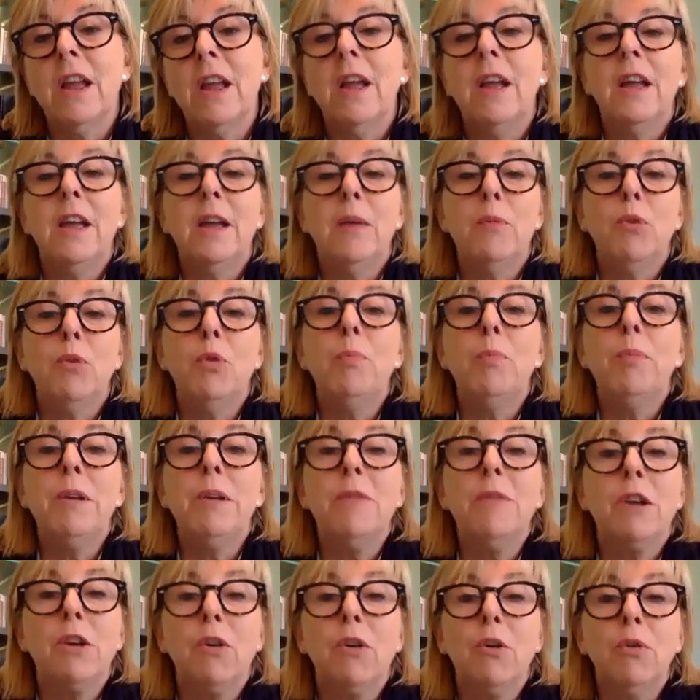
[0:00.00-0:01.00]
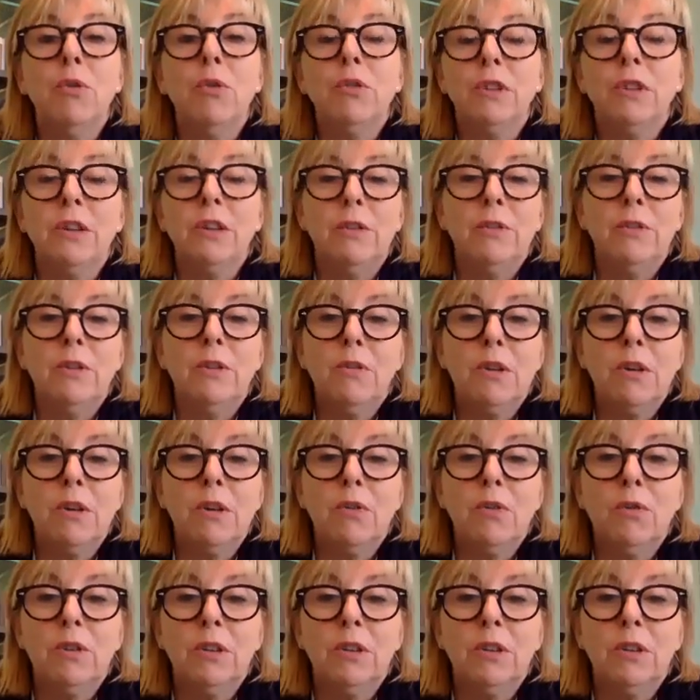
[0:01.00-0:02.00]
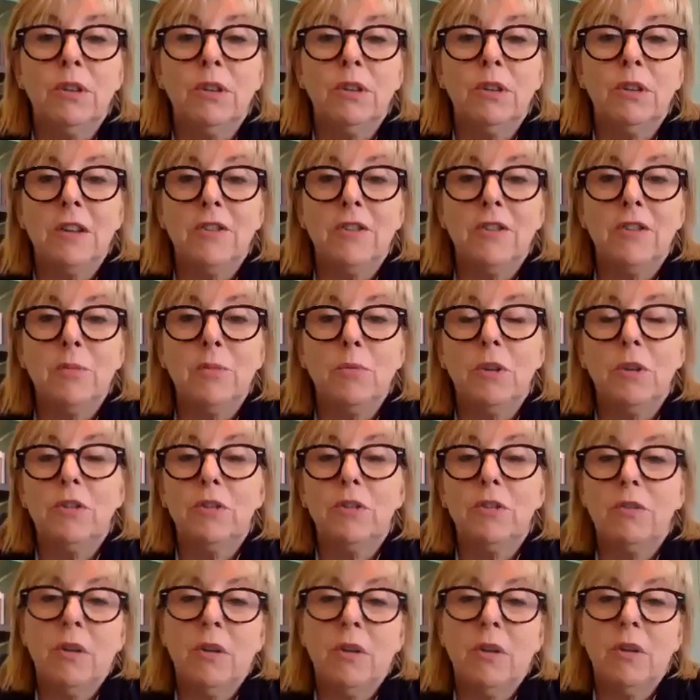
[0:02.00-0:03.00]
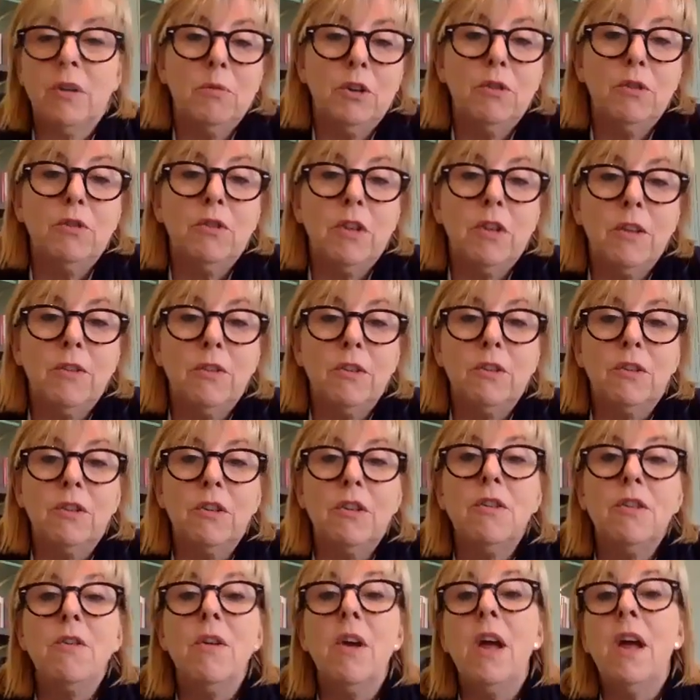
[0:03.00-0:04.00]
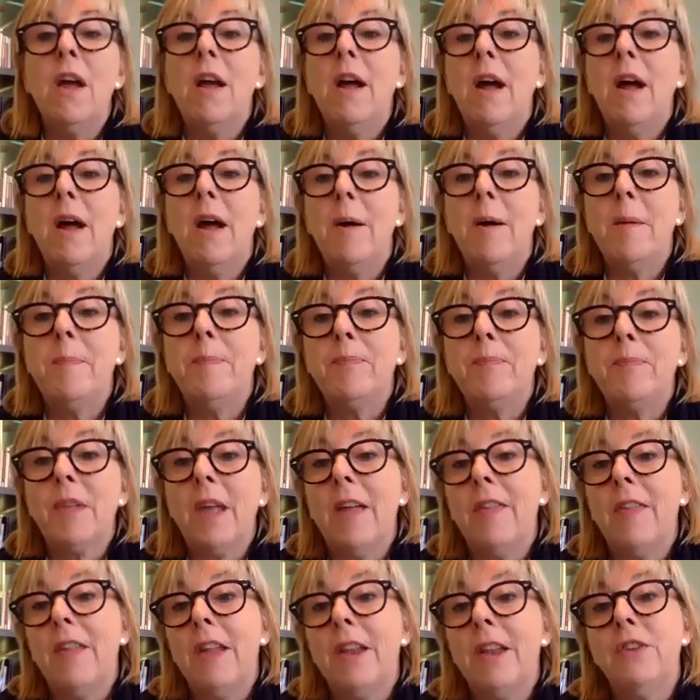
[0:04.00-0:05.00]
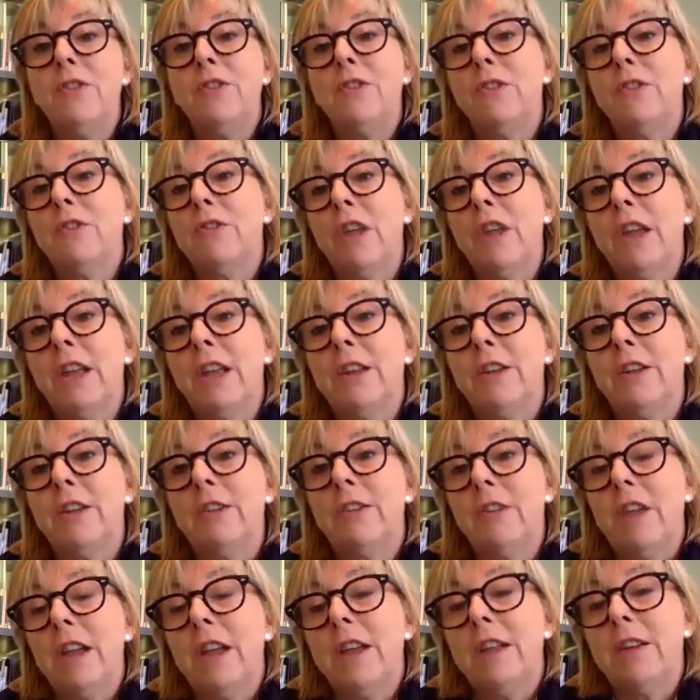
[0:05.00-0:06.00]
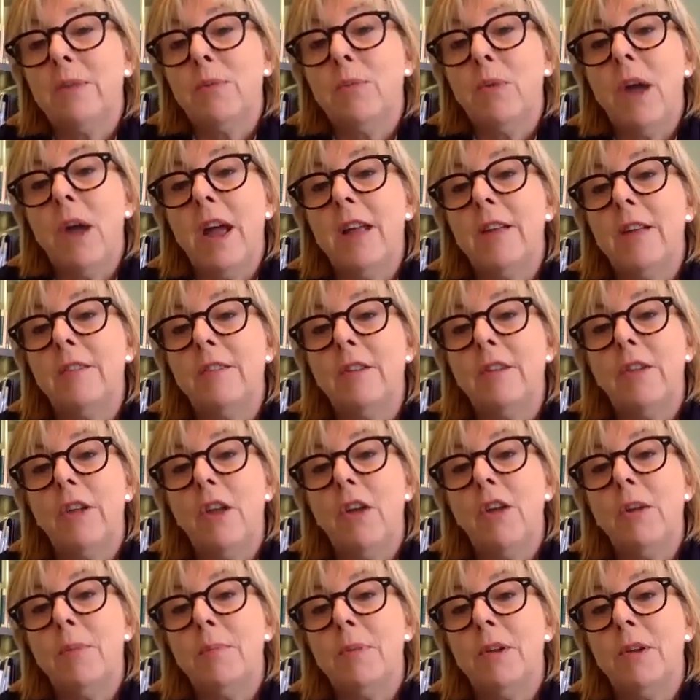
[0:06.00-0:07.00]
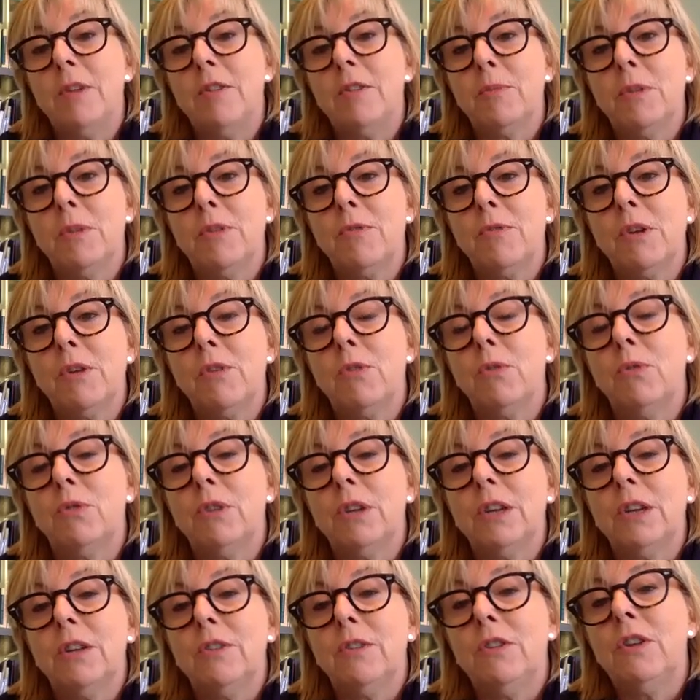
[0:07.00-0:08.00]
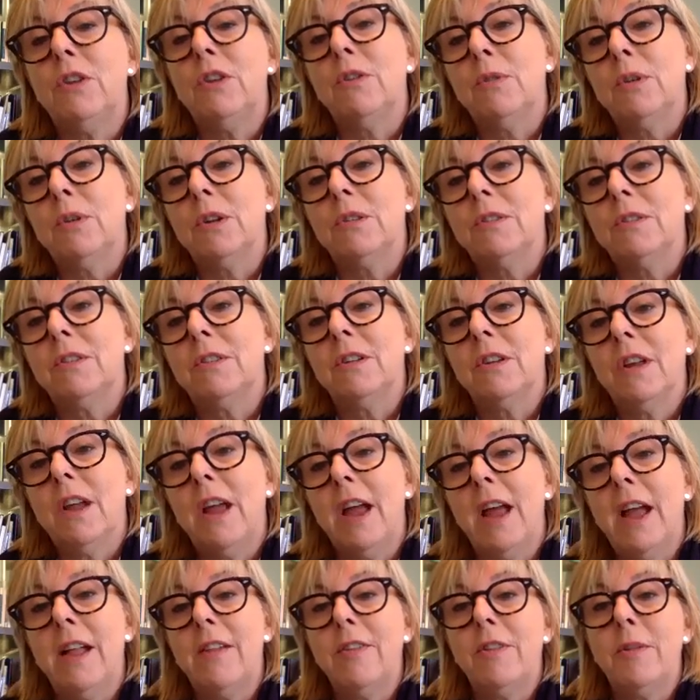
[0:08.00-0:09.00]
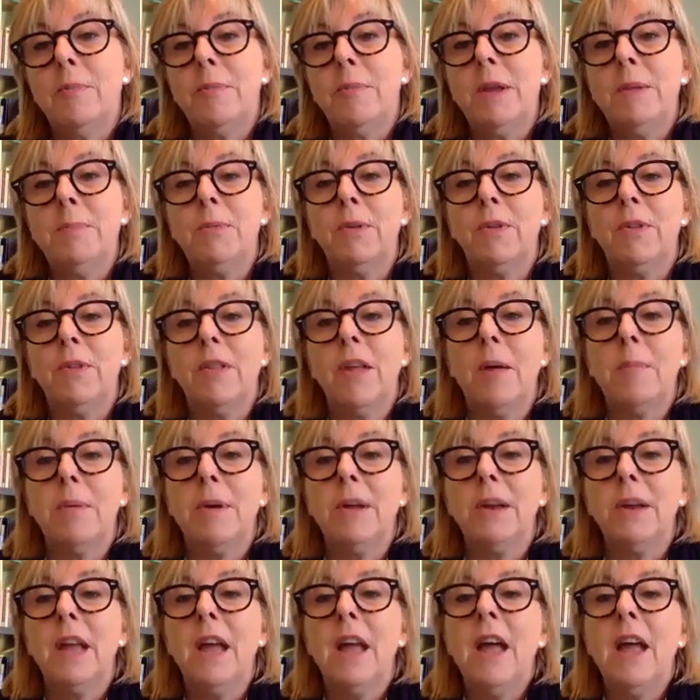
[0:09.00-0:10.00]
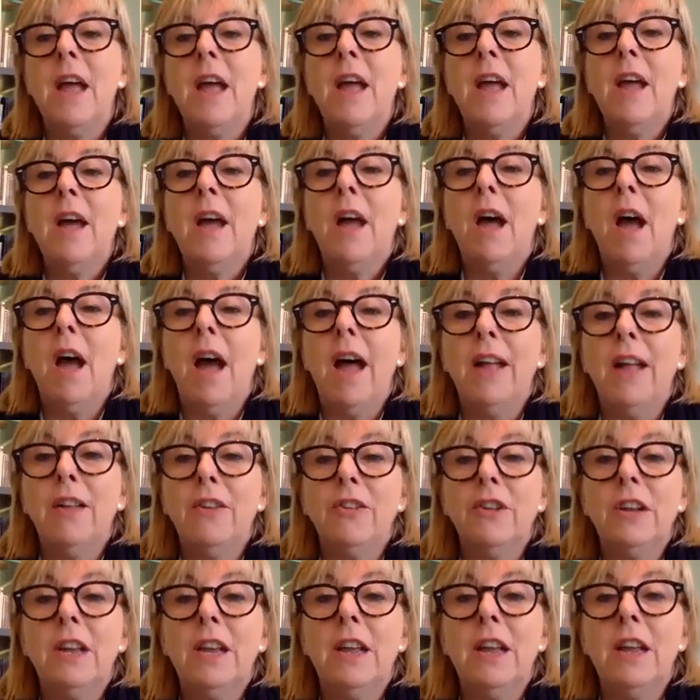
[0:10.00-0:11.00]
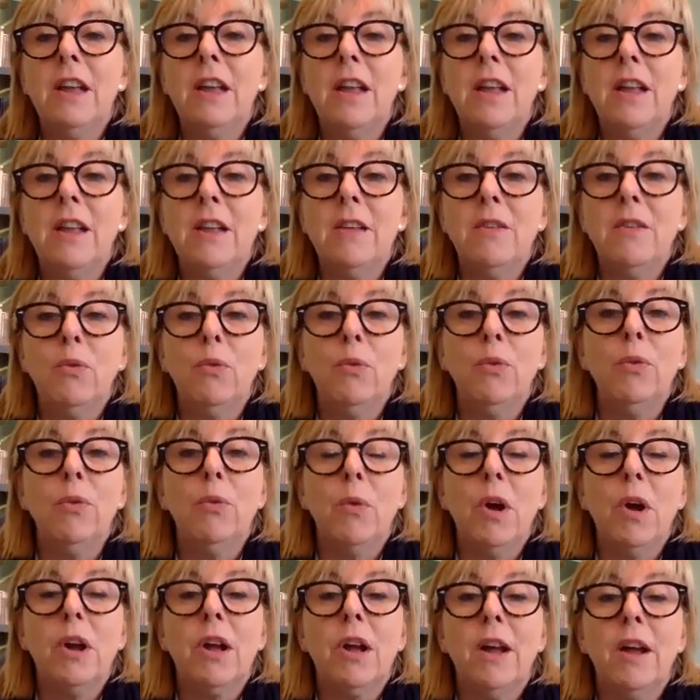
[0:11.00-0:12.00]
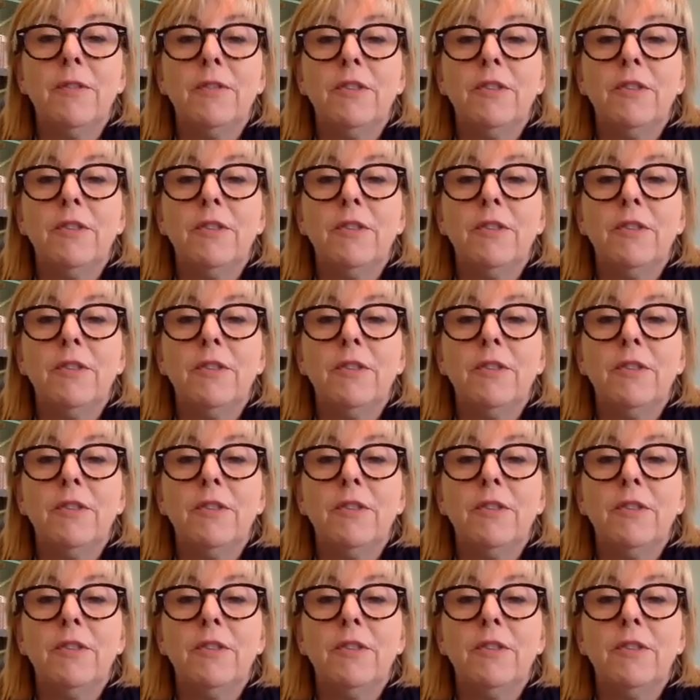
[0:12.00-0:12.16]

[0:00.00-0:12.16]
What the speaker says: It will be recorded if you're recording the session, which you tend to do, and then you just take it away. So the only person with the recording is you and the people there. But actually, in all the work I've